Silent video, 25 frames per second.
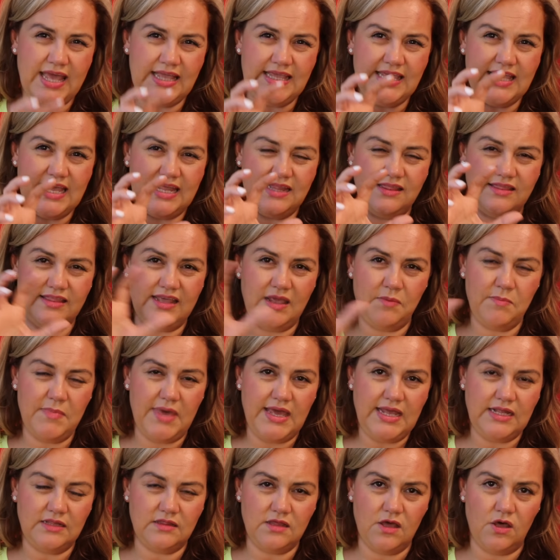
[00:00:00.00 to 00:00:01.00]
and yet they
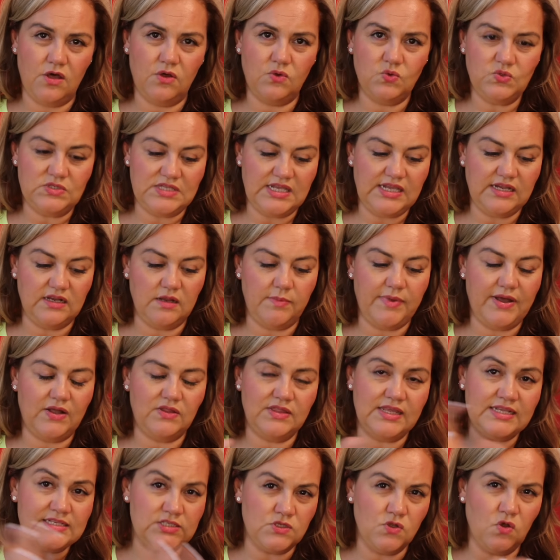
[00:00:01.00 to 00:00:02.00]
make the whole deal
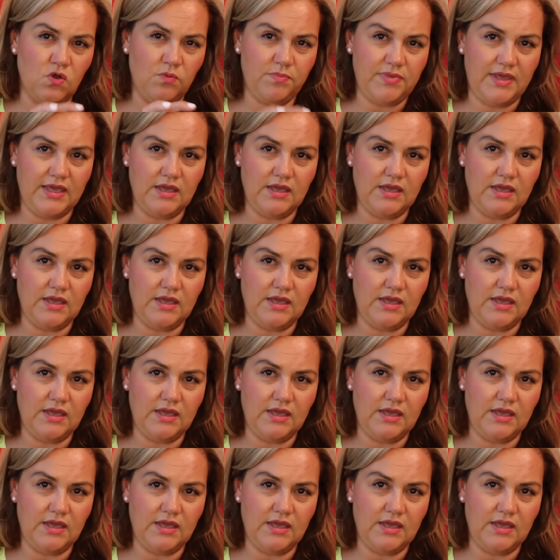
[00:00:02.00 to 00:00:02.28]
about this not